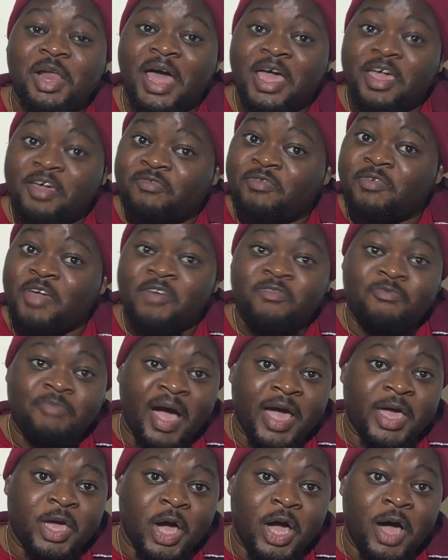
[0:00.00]
They're like,
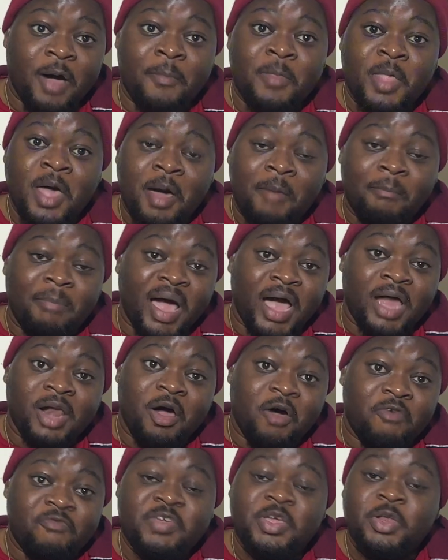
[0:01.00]
if my my
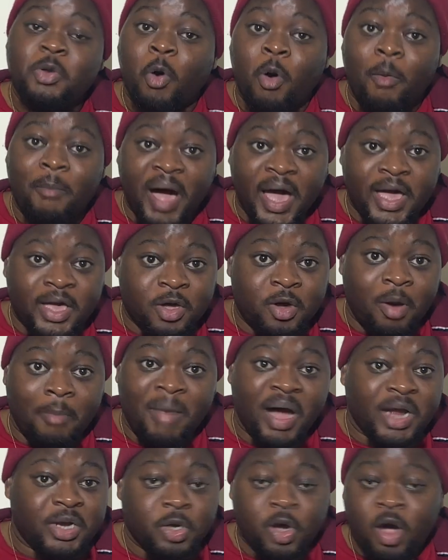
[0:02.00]
Alafin or my
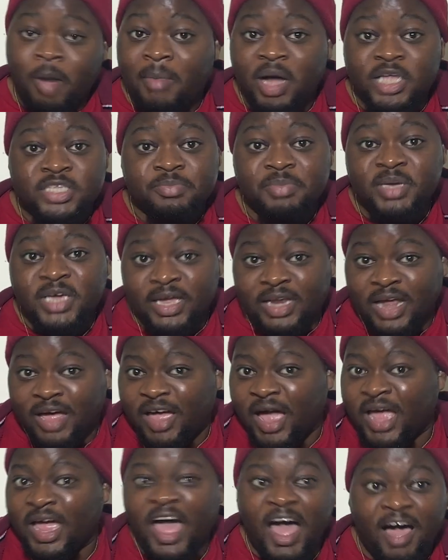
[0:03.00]
commander commands me
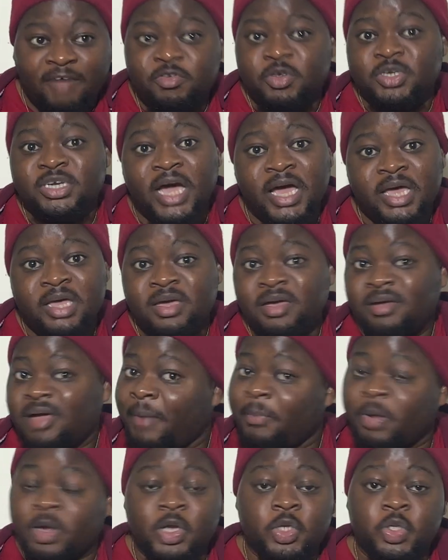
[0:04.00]
and I have to die
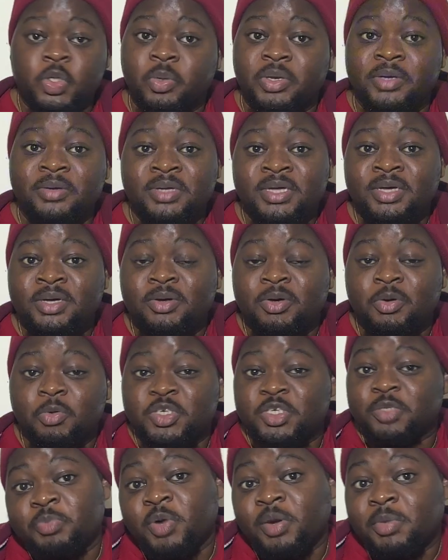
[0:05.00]
here, I'm gonna do it.
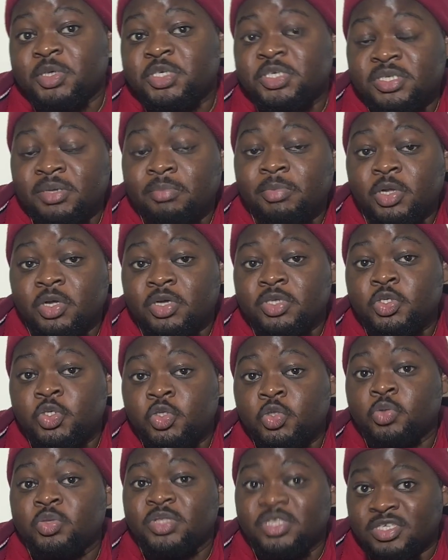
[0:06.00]
Which is pretty much similar
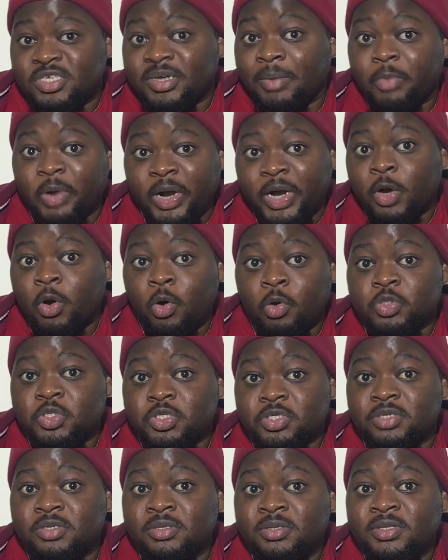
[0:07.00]
to the samurai
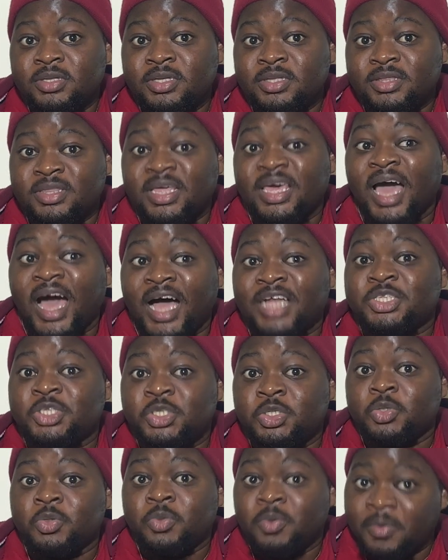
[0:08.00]
culture. They
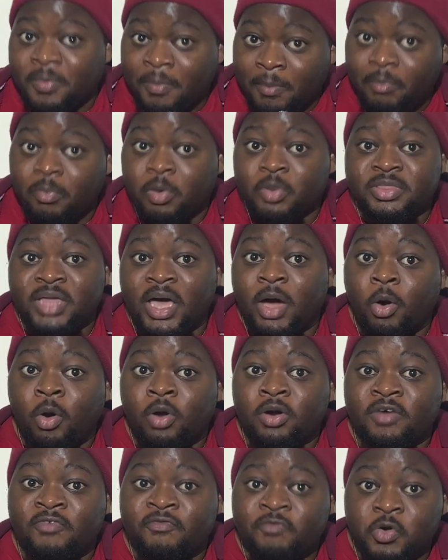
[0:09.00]
had to put
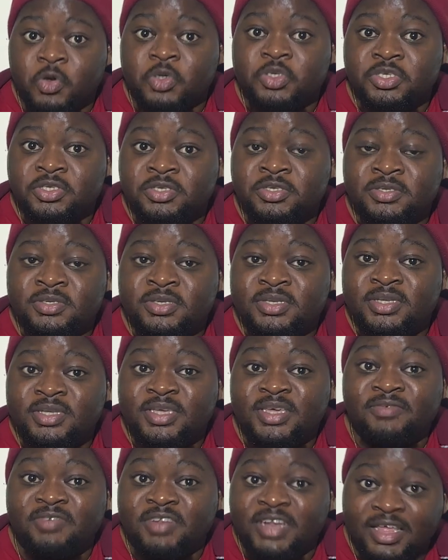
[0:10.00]
their honor first,
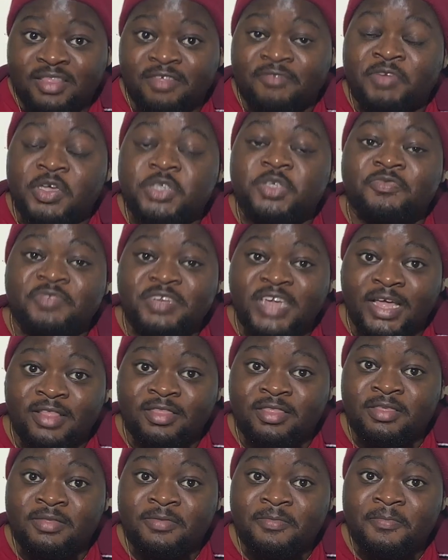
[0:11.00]
even at the face of
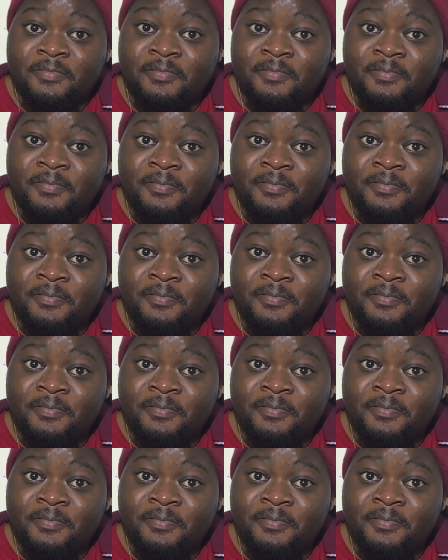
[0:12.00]
death.